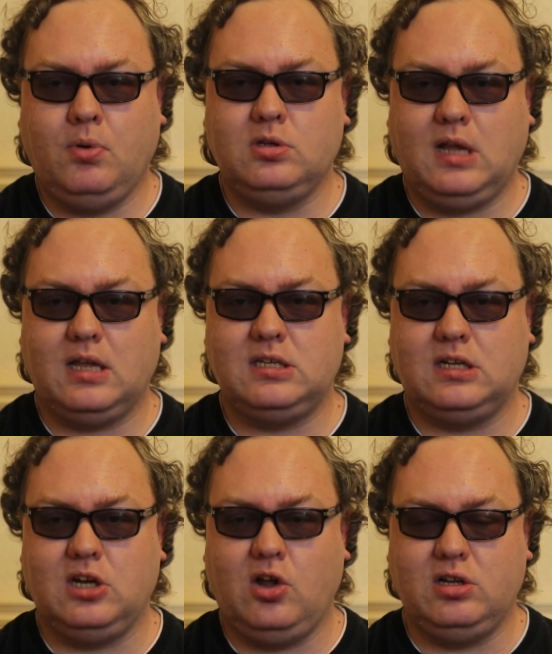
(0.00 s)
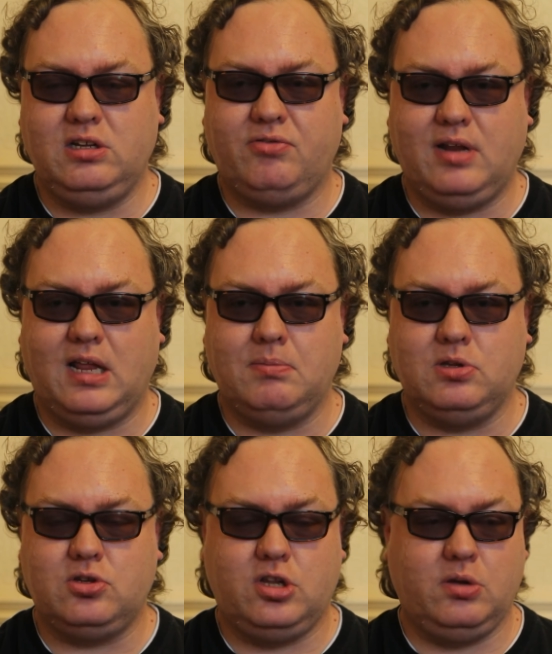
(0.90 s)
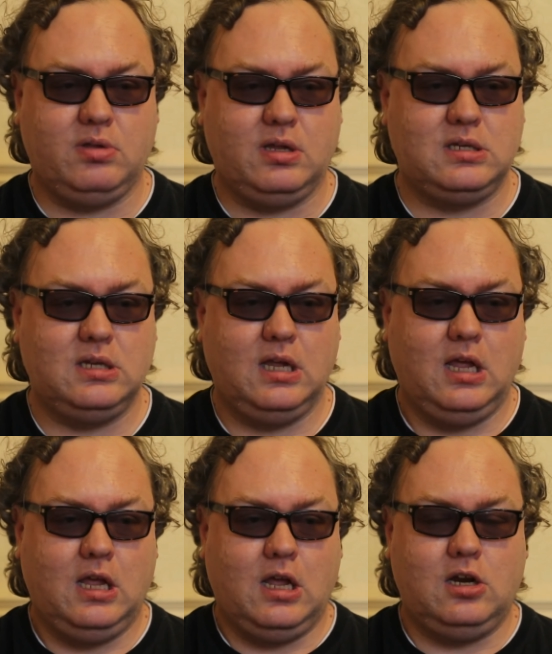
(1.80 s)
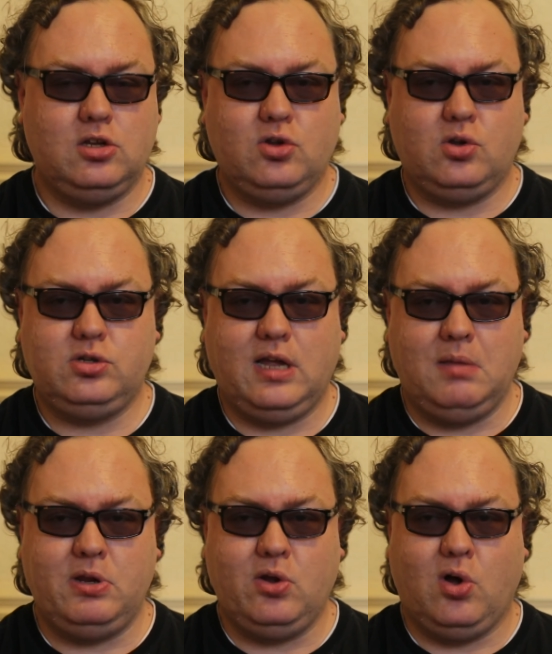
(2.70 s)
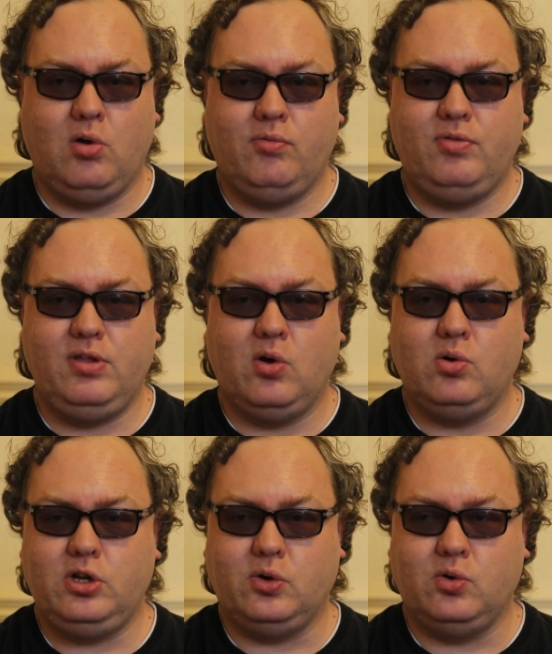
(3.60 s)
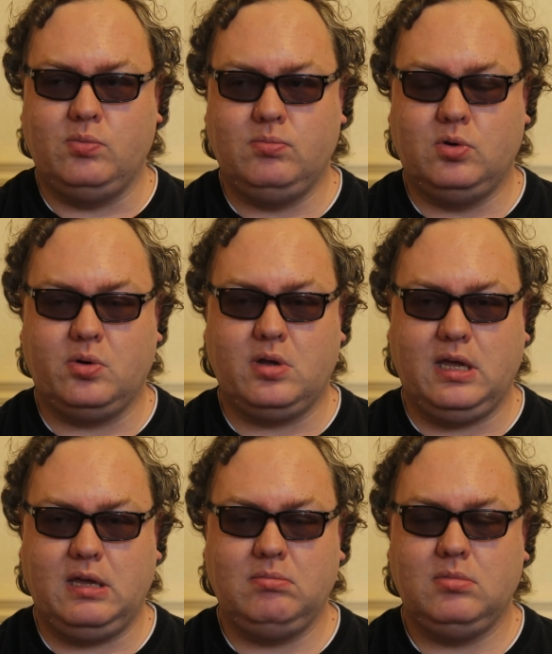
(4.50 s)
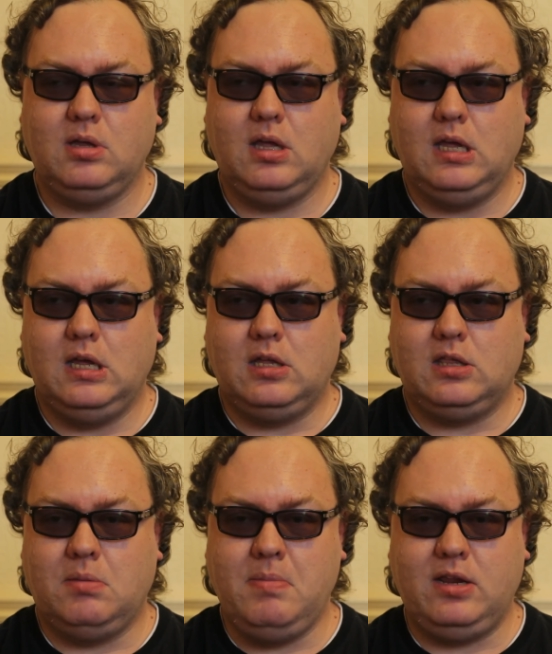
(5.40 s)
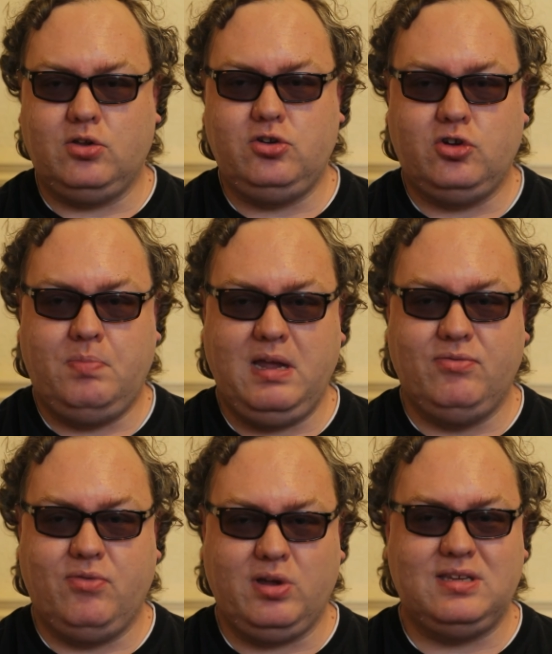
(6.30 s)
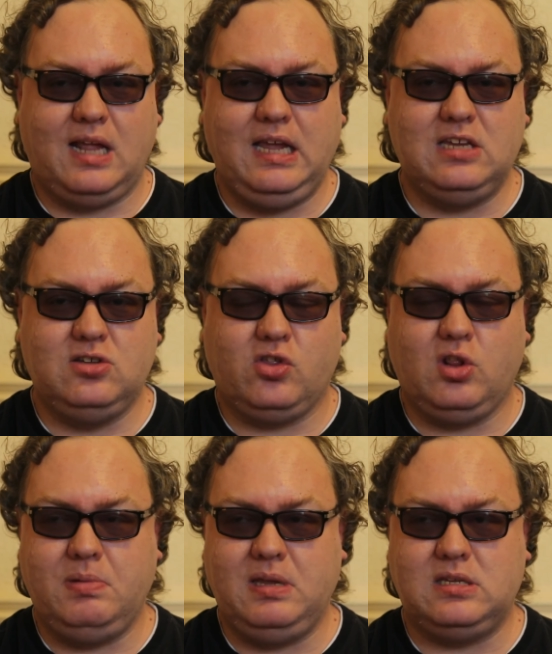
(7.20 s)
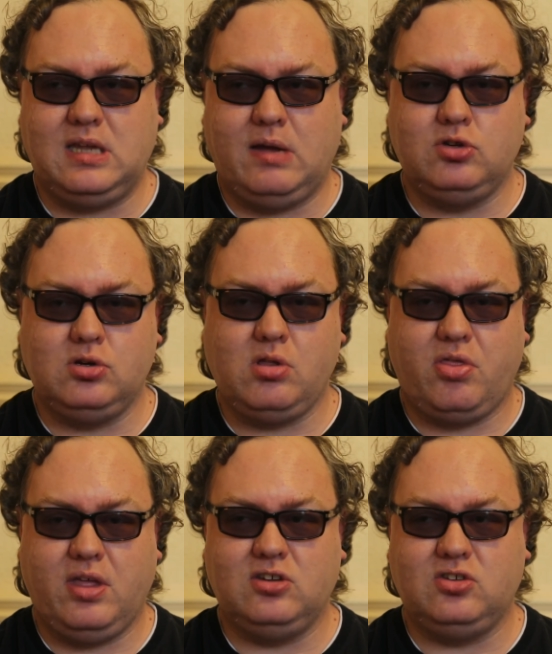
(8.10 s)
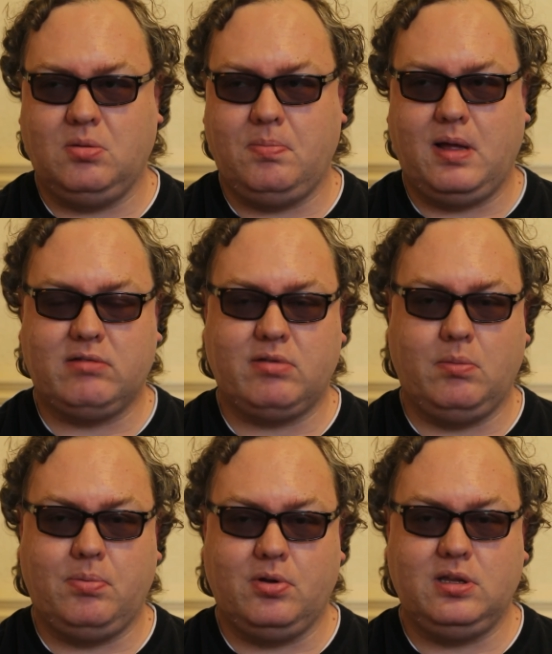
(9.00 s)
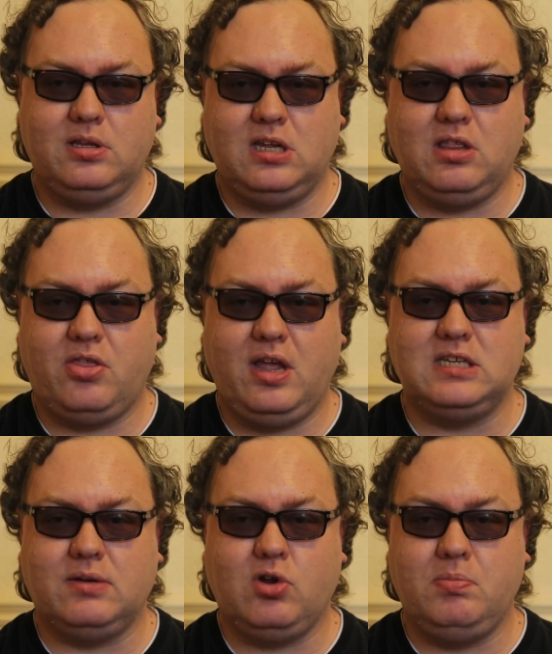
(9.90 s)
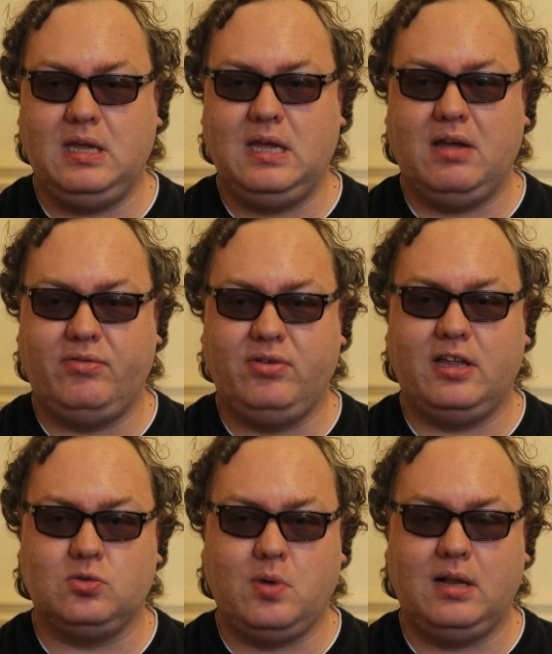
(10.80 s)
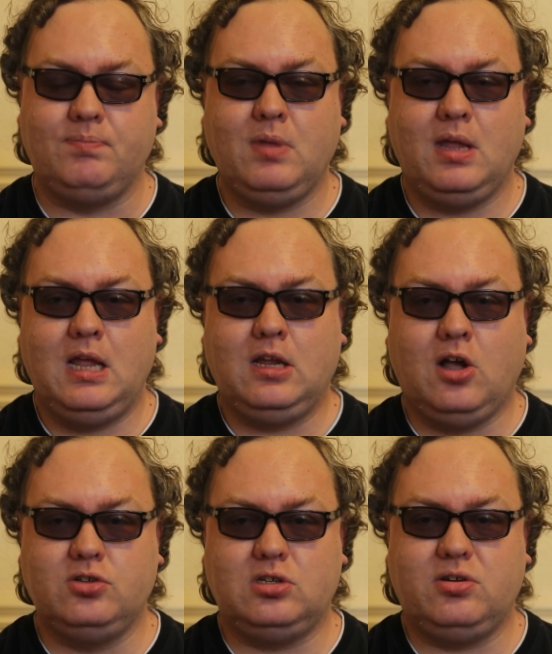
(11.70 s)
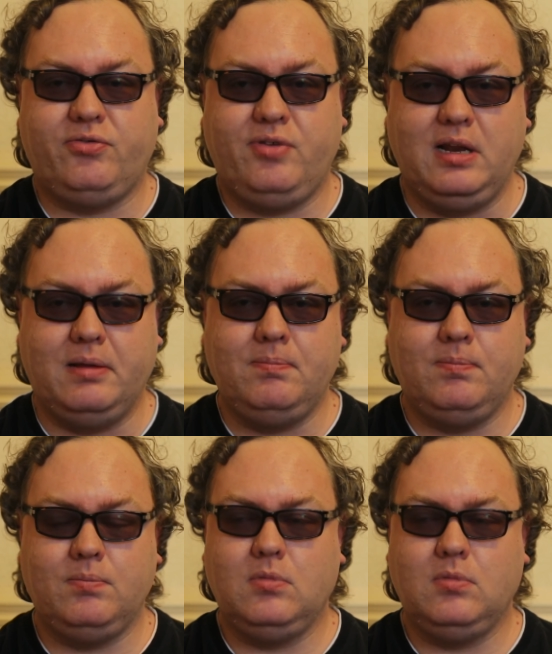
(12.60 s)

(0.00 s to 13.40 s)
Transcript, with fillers: like I said, there's a lot of different elements to this. And there's also the element of the audio, okay? There may not just be voice, like there's not going to be sounds and other things in the background, but you see, the thing is, I've got to be careful as well. Because it's a film,